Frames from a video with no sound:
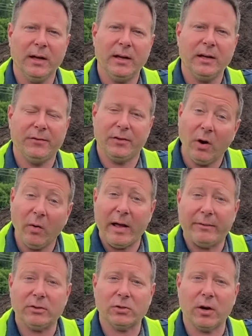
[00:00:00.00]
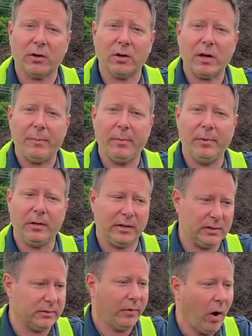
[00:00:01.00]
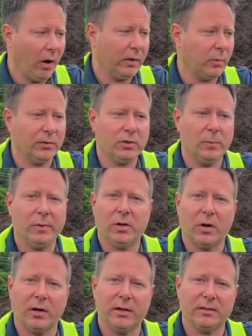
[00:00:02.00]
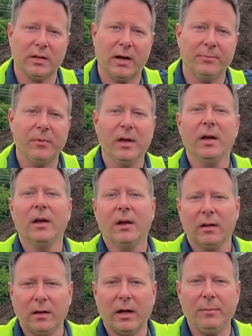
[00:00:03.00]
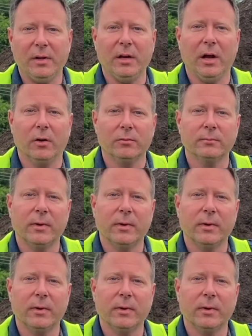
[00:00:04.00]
If you don't have a truck or capabilities of hauling 1 cubic yard at a time, let me know.